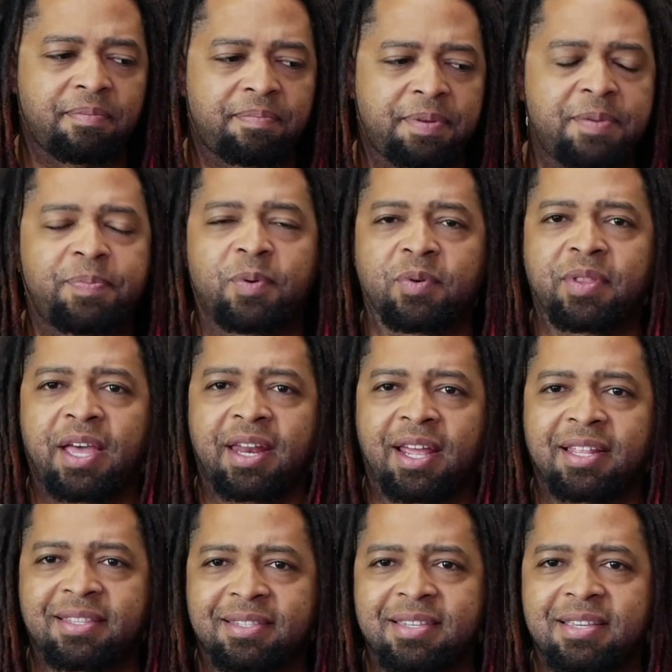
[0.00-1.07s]
people that
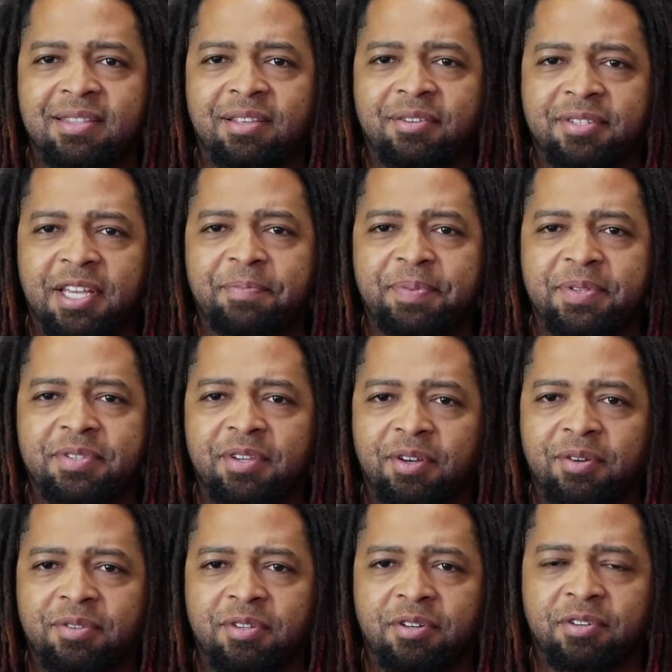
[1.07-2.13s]
had seen those
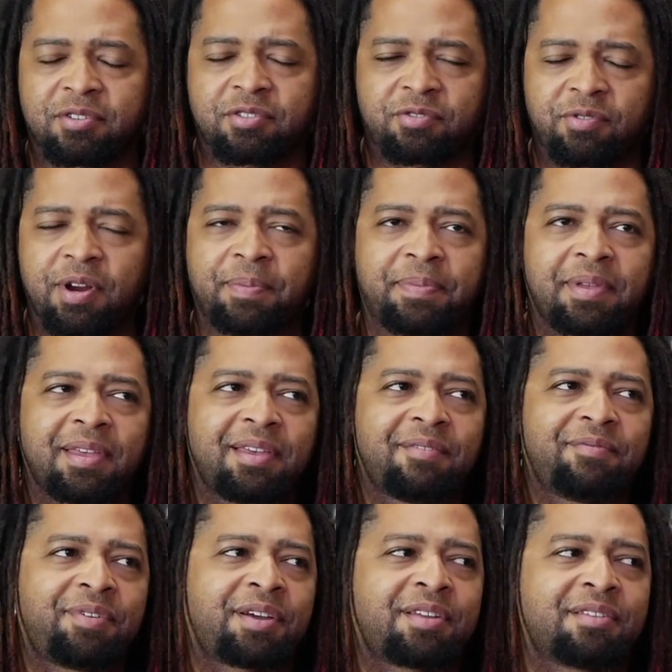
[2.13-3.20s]
episodes or the script
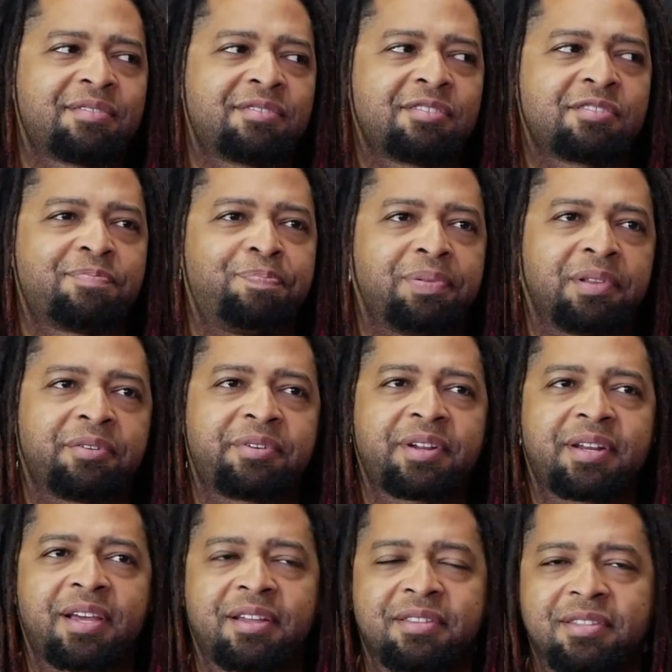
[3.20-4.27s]
fucking just
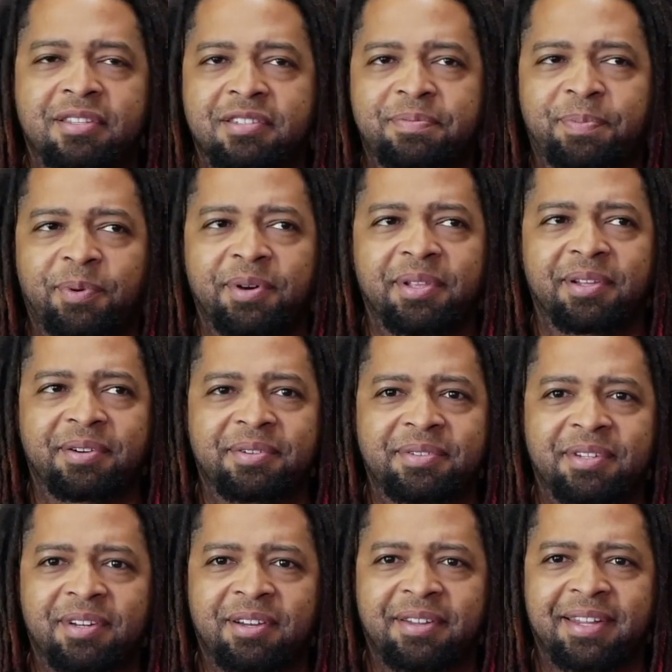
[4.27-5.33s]
blurted out the spoilers
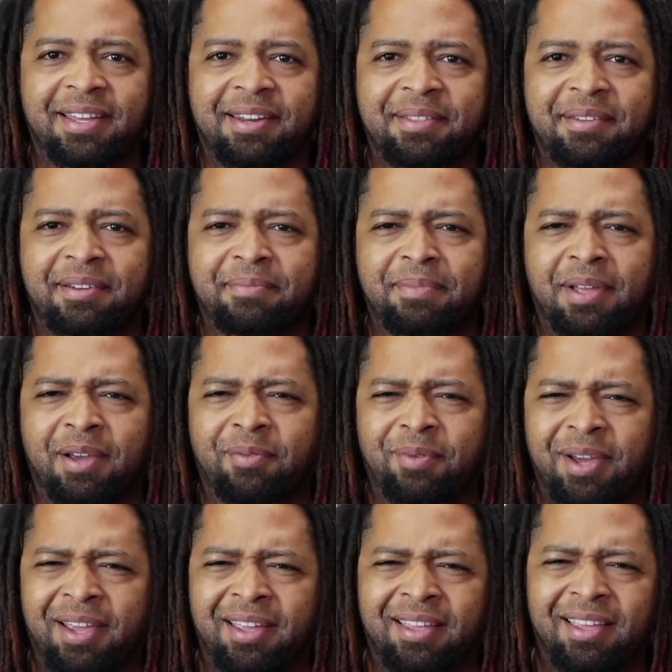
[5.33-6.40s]
and all that. I'm like,
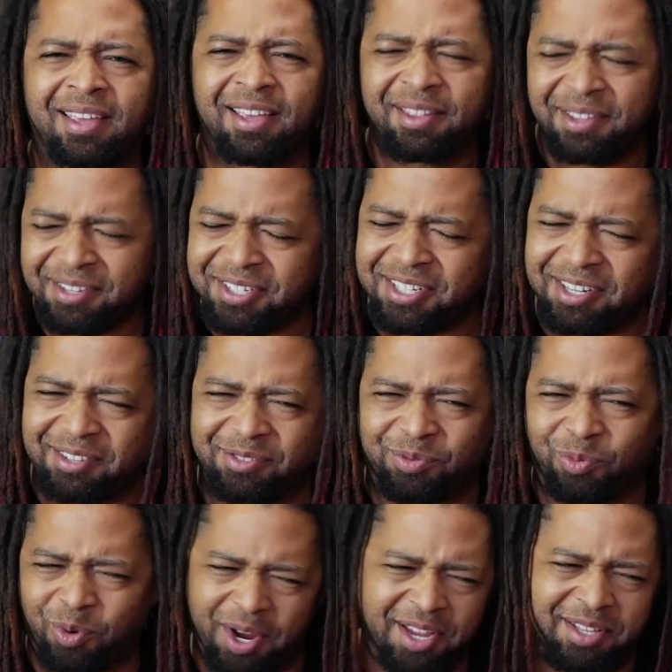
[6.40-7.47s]
wait, this shit is
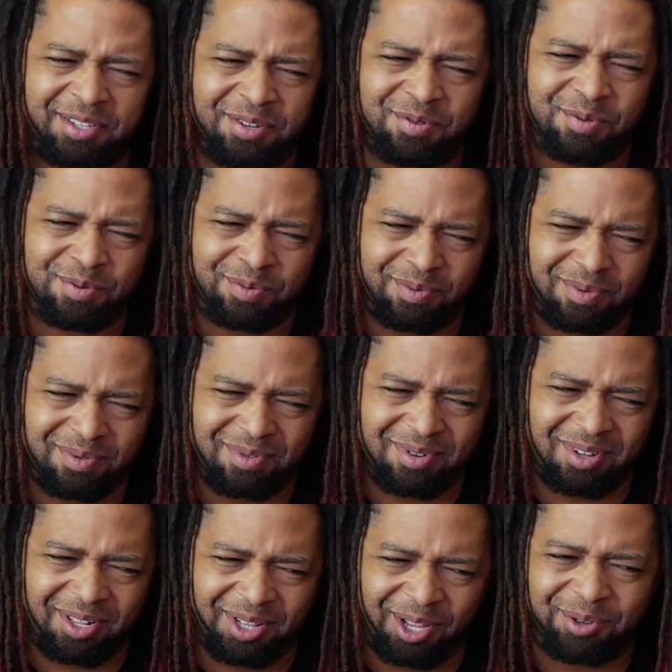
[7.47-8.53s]
way too
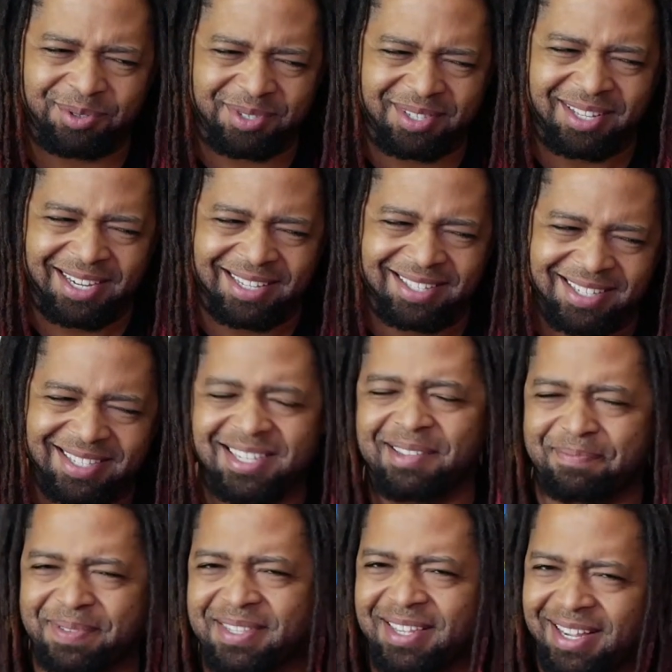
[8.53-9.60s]
close. Like, this
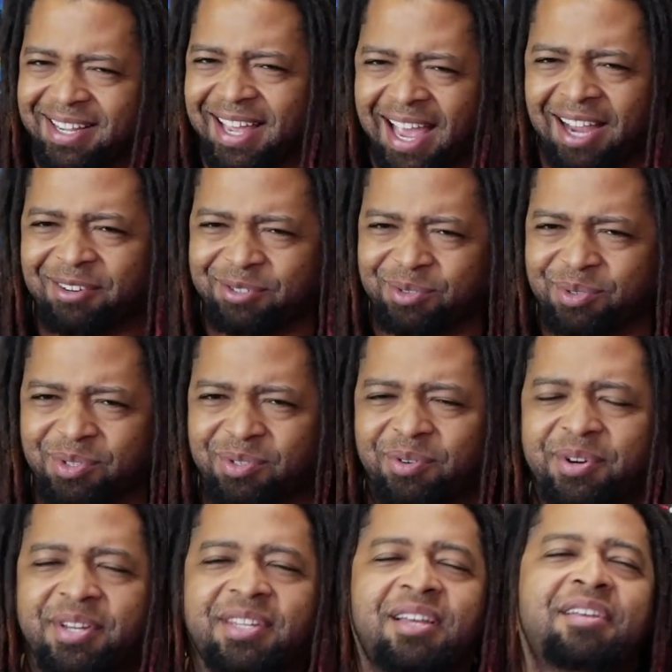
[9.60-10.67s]
seems like actual
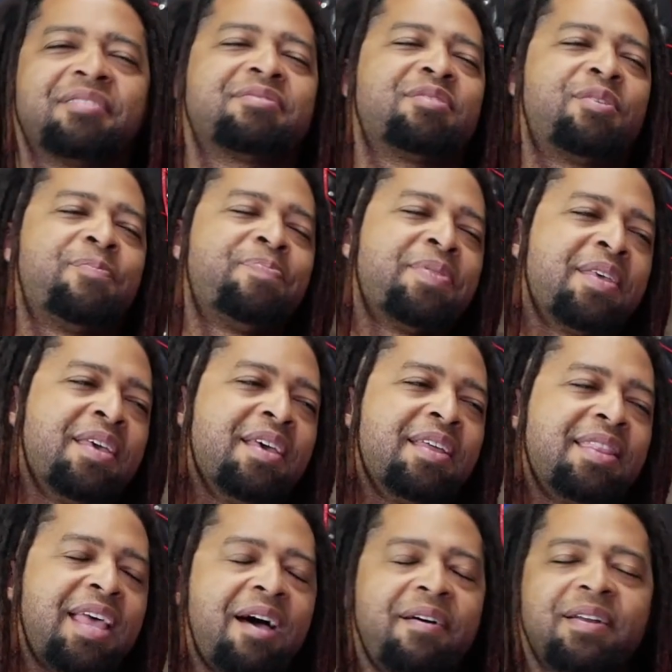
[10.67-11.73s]
storytelling. So
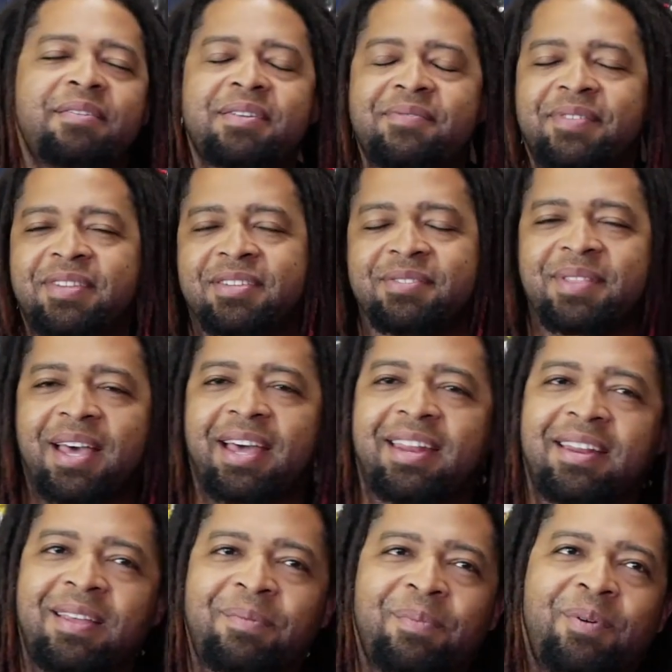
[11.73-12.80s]
now I don't even do that
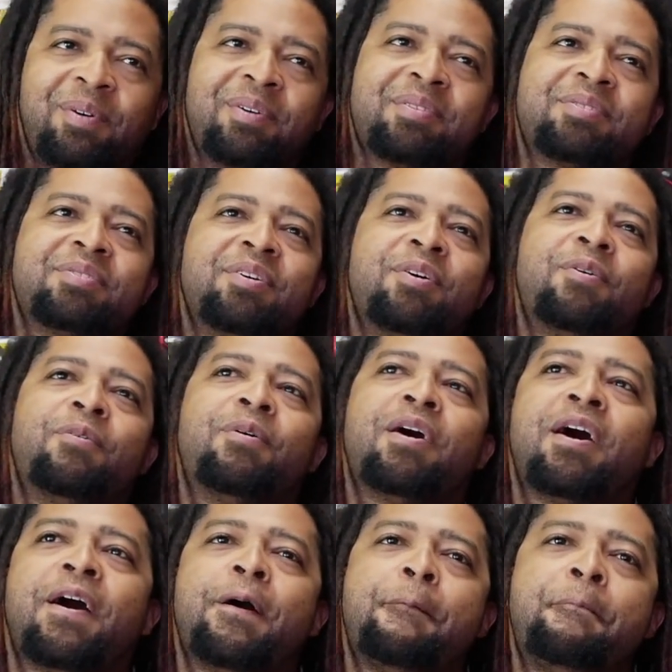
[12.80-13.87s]
anymore. So
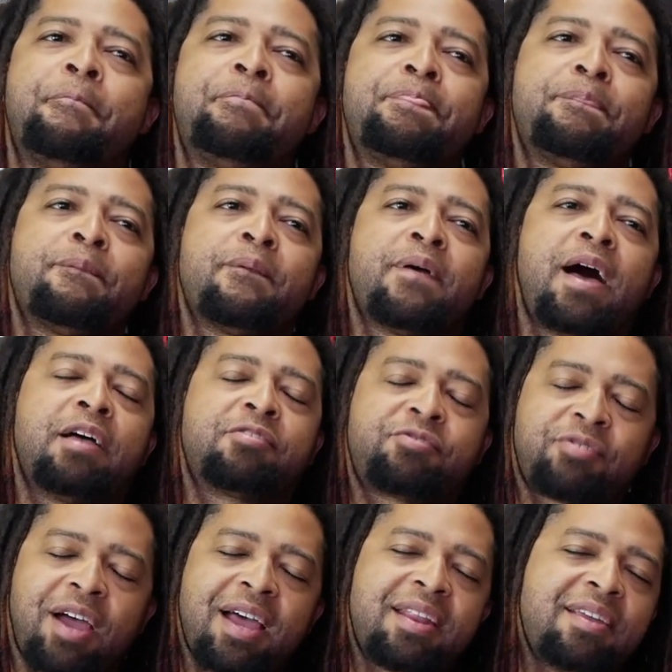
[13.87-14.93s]
I'll
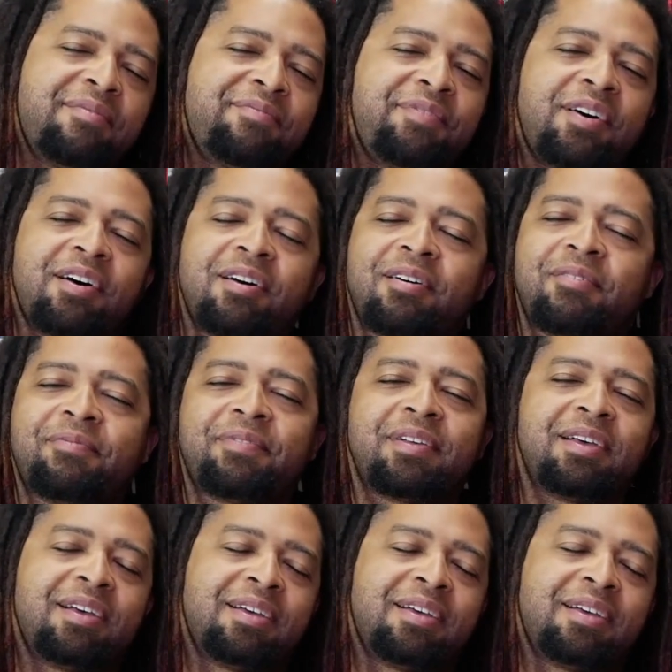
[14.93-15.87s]
try to involve...